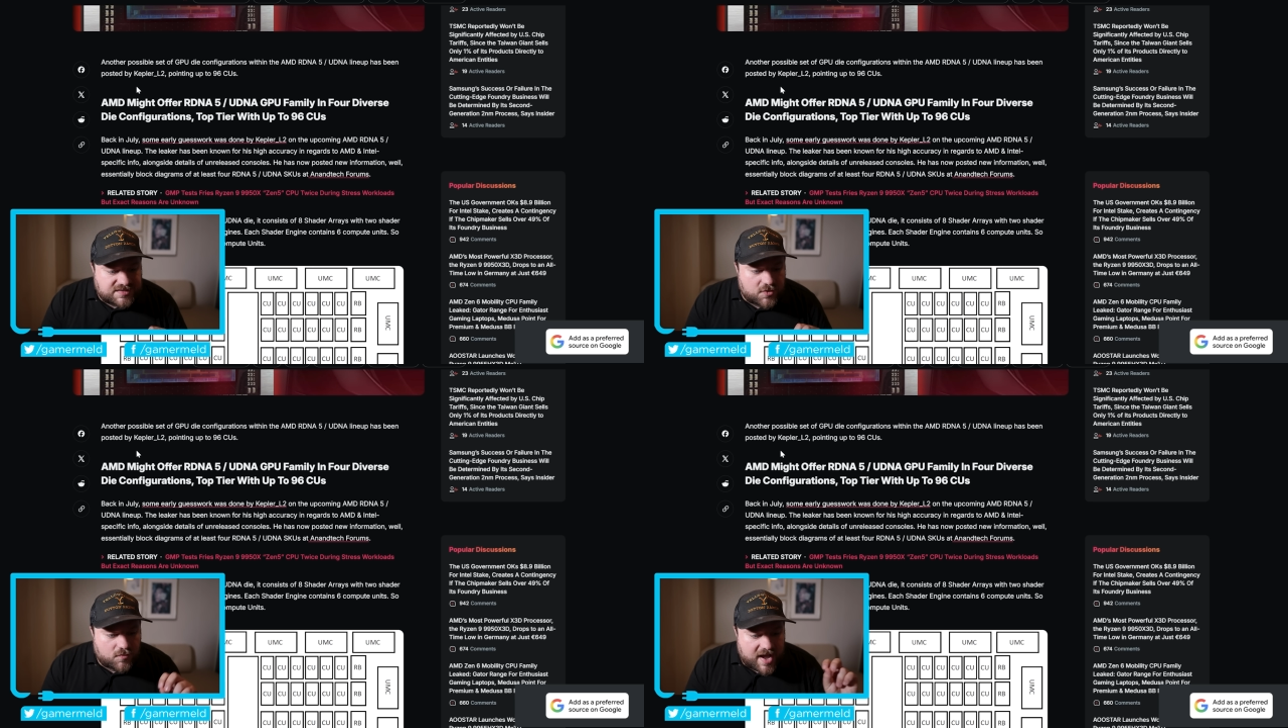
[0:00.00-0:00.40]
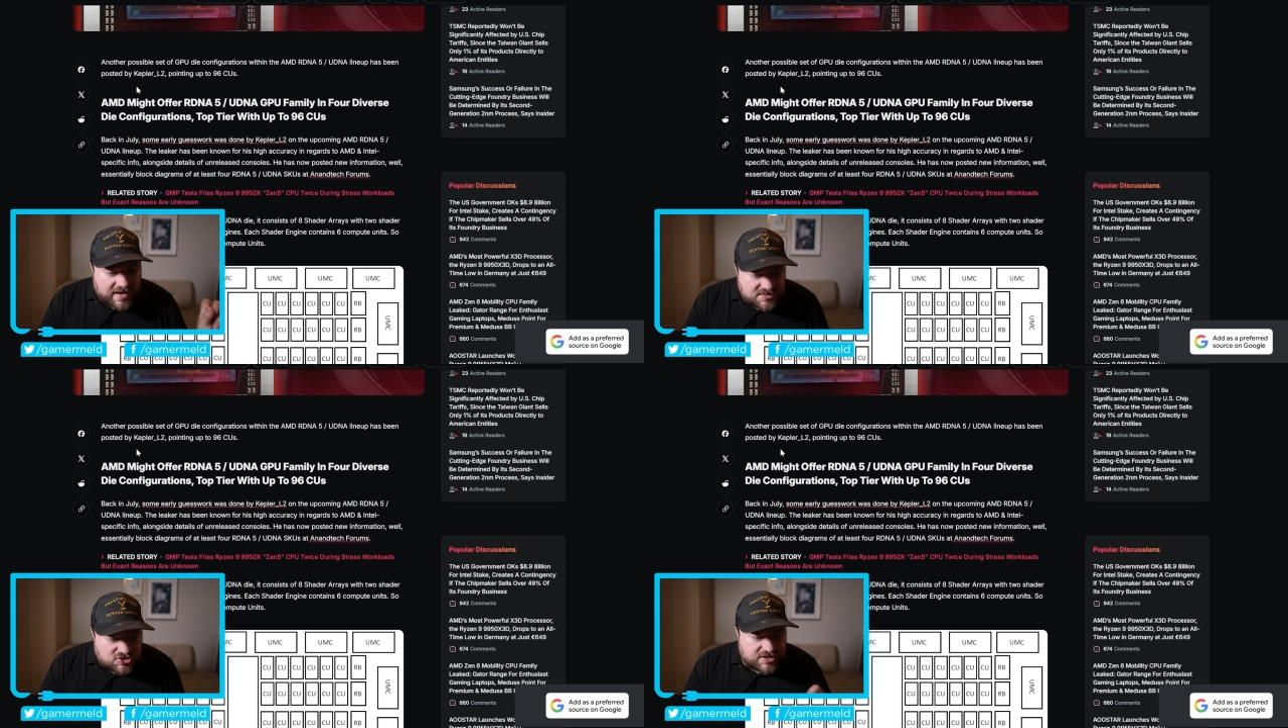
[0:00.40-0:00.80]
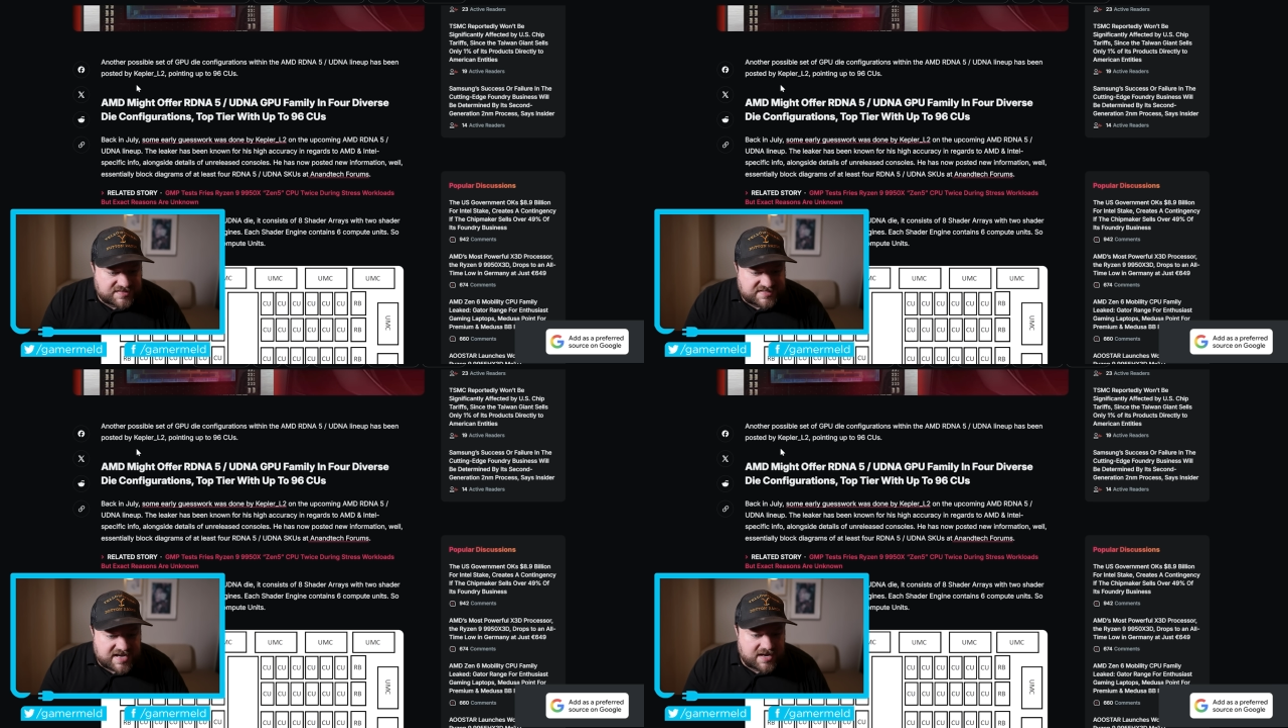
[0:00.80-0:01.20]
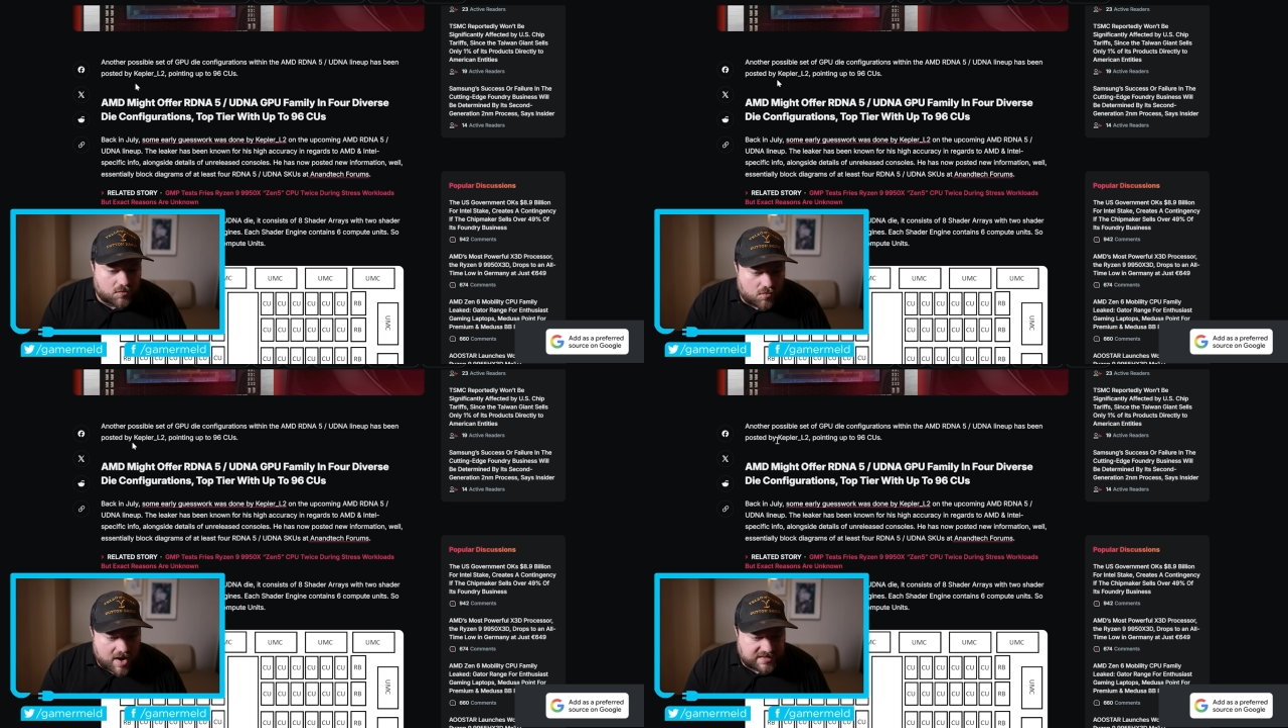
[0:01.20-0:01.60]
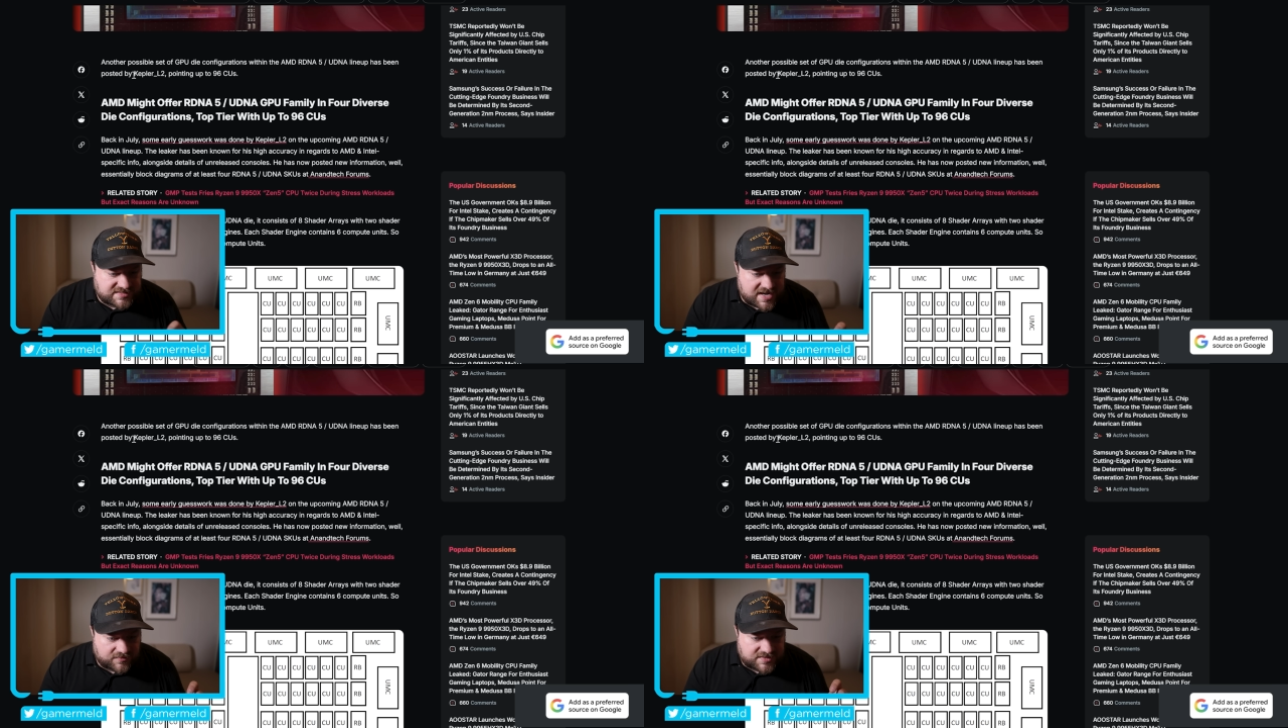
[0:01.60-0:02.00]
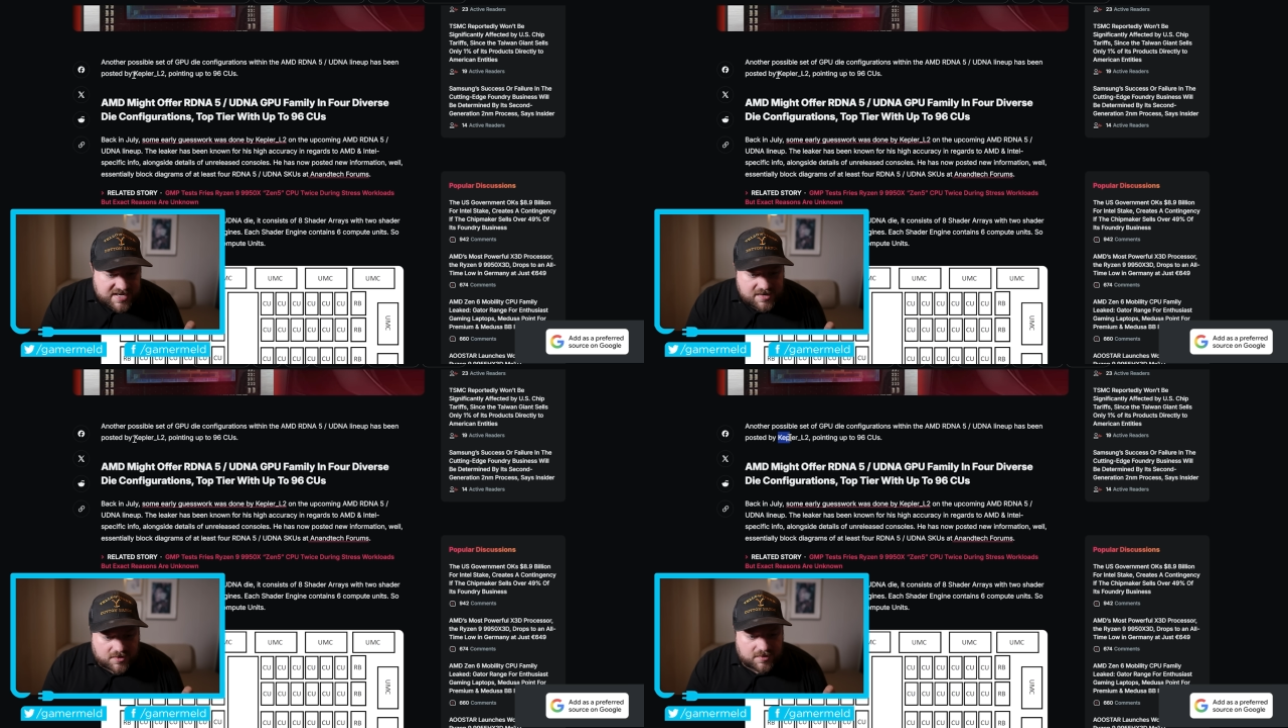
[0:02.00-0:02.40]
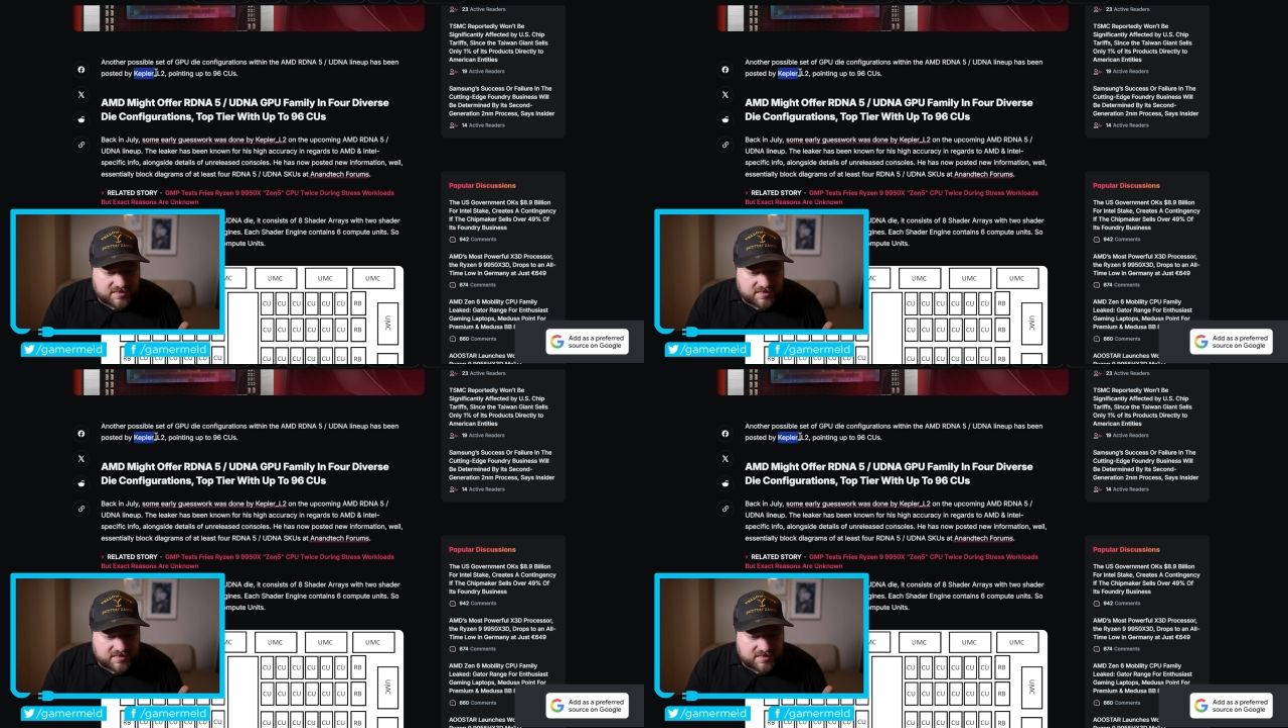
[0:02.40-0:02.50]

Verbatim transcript: So as you can see right down here,